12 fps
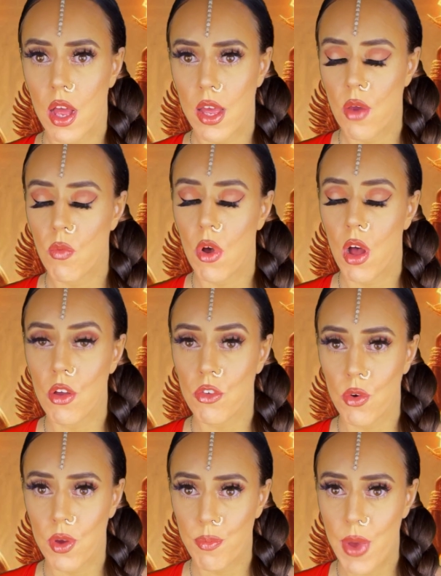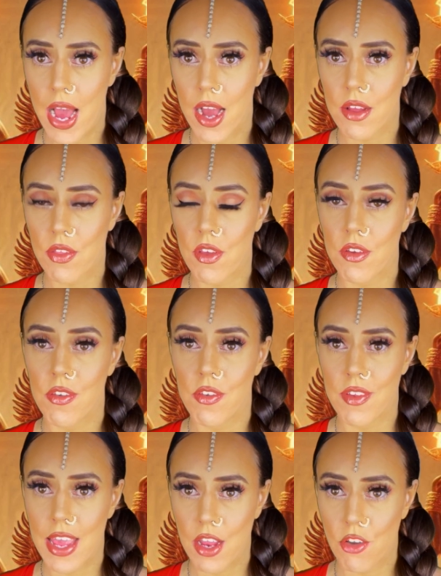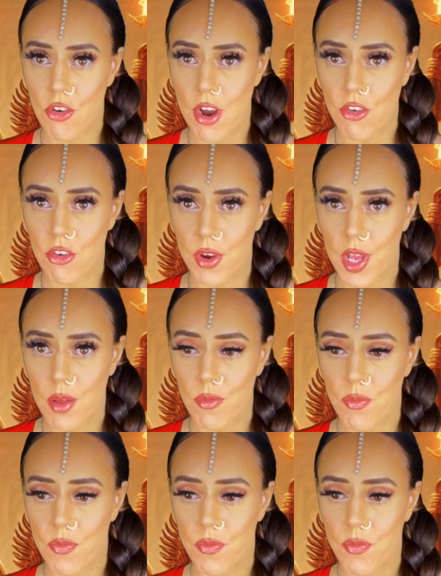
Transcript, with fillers: It will also impact the state treasury.